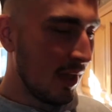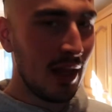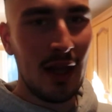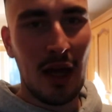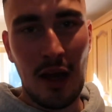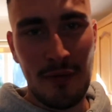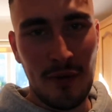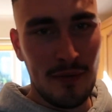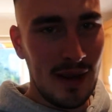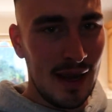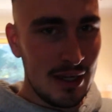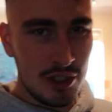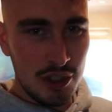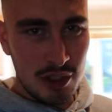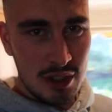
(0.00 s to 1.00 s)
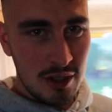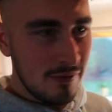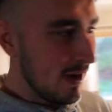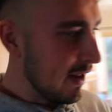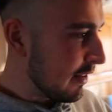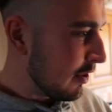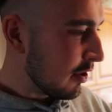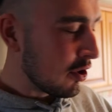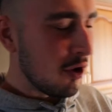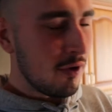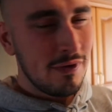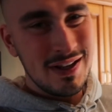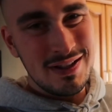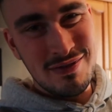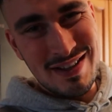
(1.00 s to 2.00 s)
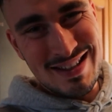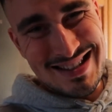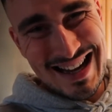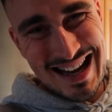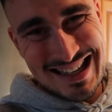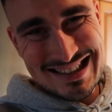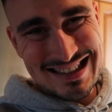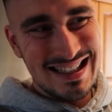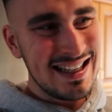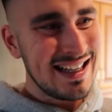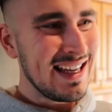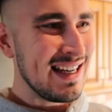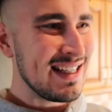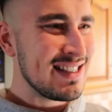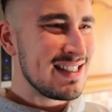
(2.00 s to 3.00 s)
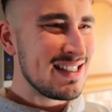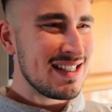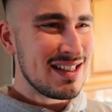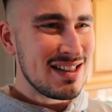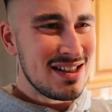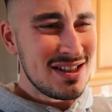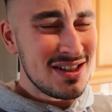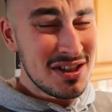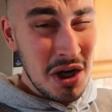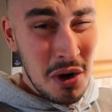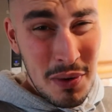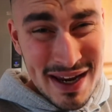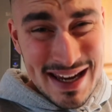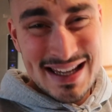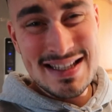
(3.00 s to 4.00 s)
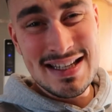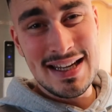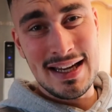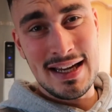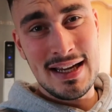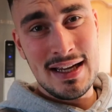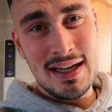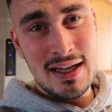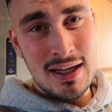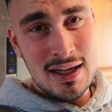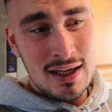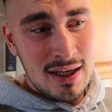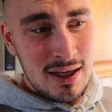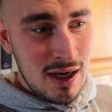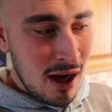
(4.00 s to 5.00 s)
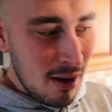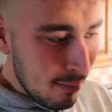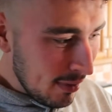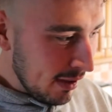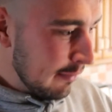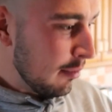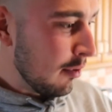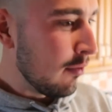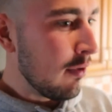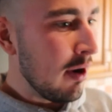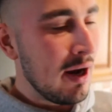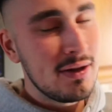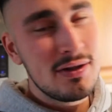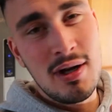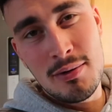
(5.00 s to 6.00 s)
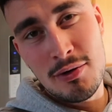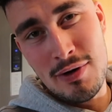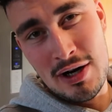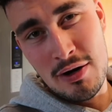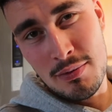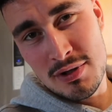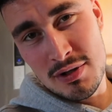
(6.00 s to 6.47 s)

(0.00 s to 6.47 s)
that I've ever had due to the fact that the coffee is fantastic and it's so easy. Unbelievable. Right, time to crack on